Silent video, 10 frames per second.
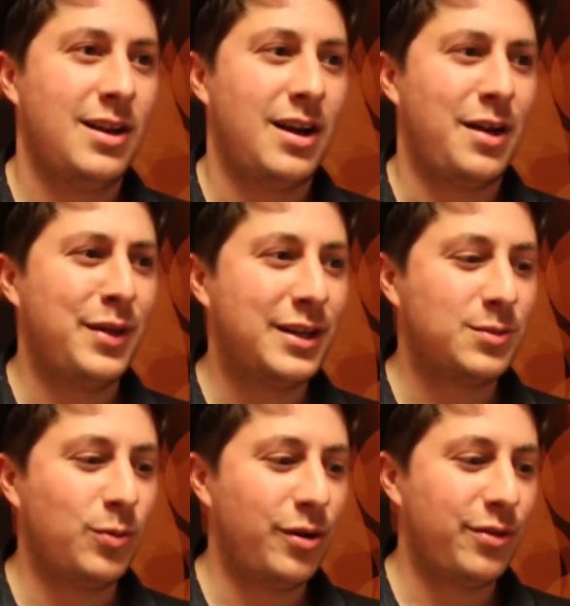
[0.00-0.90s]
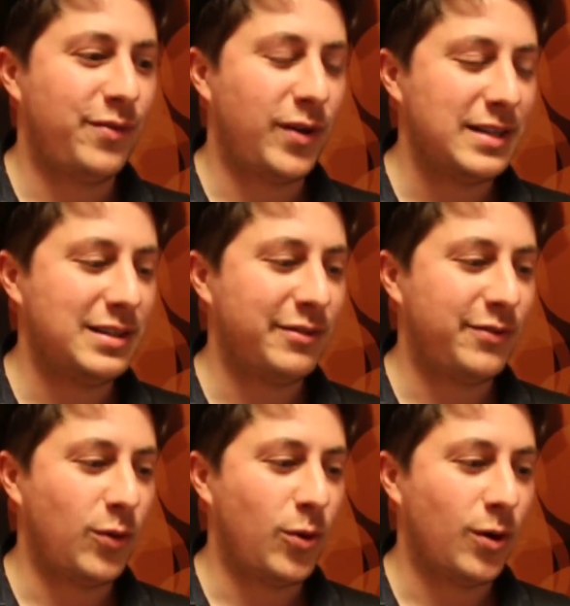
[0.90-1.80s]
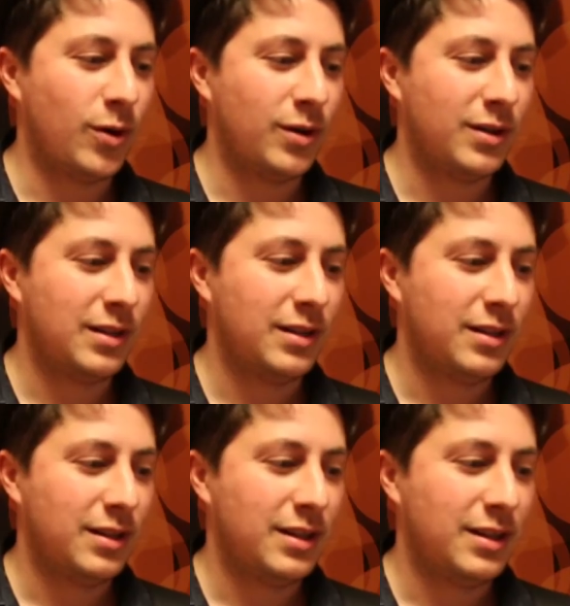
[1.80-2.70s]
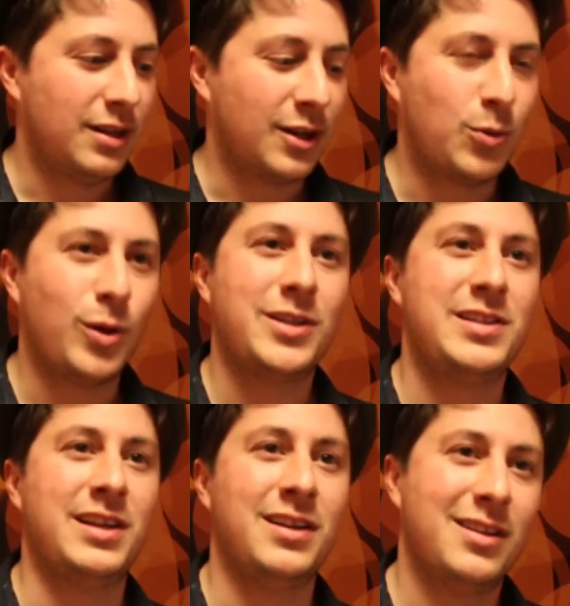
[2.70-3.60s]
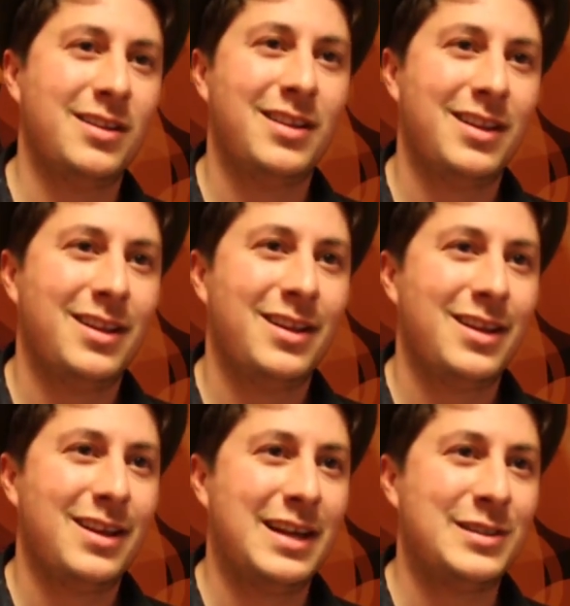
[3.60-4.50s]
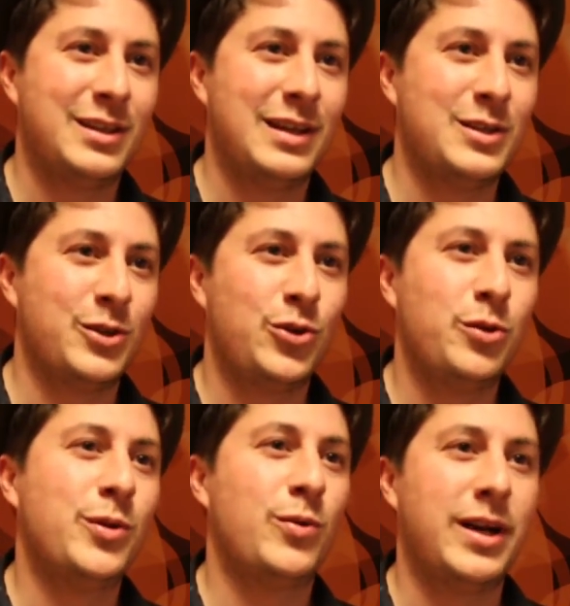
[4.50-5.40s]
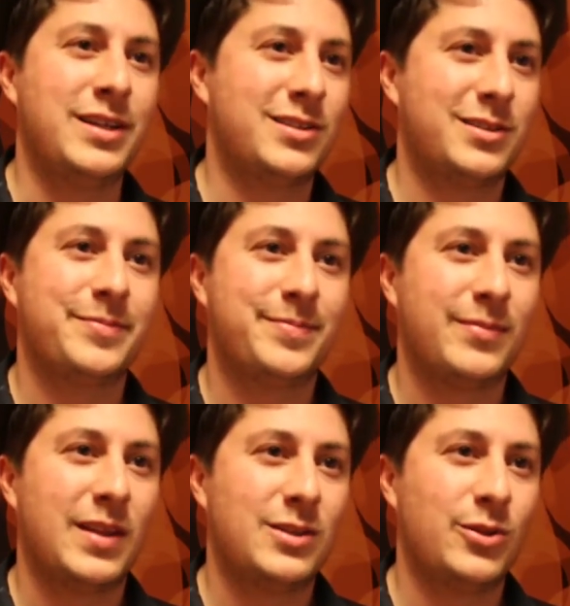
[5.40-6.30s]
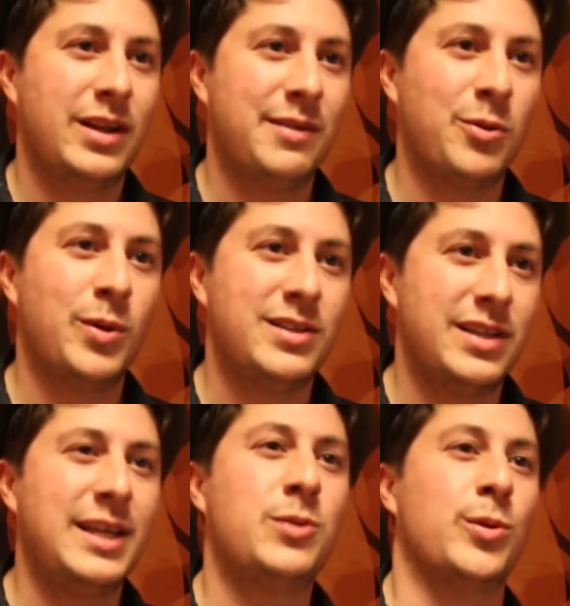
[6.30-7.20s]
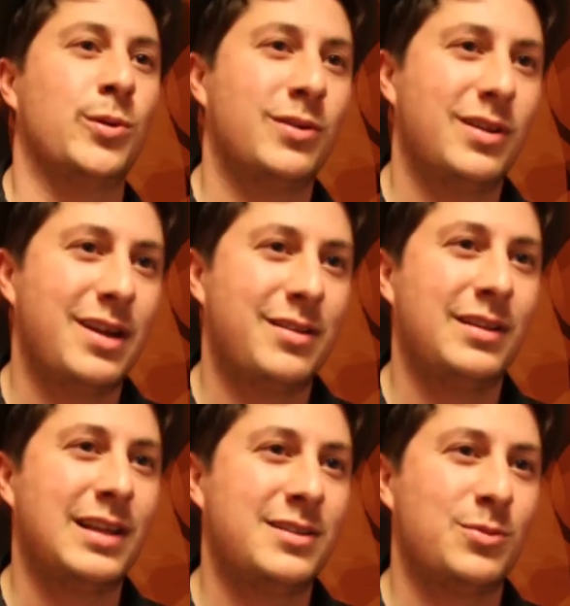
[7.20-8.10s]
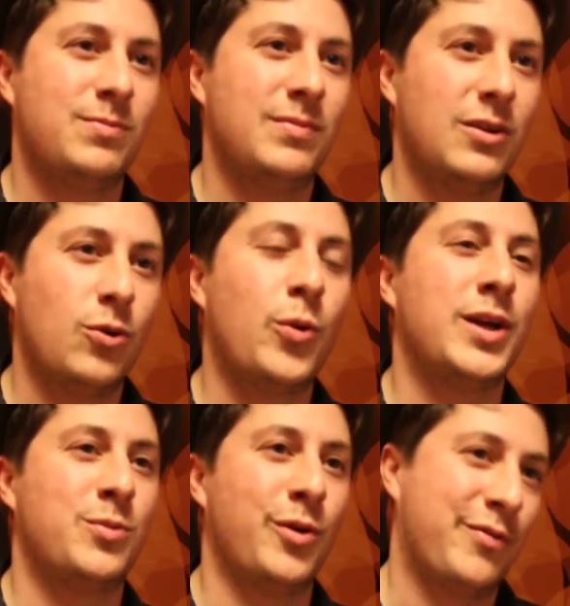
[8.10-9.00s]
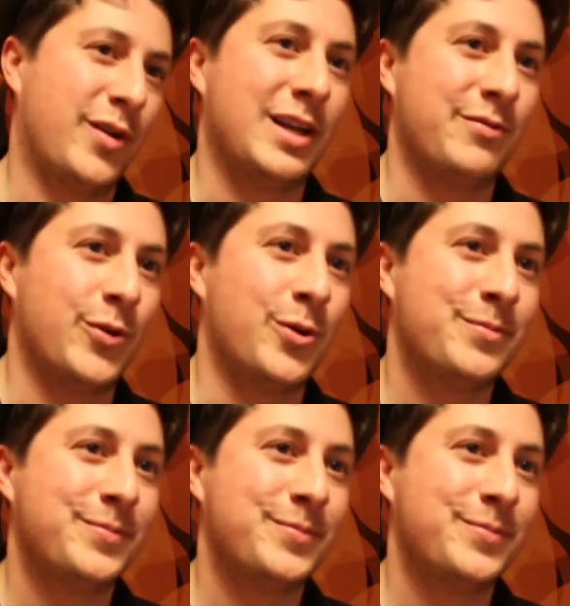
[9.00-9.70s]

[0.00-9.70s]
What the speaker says: I think it's worth fighting for equality as a human race, so that everyone is equal. I think that's always worth fighting for.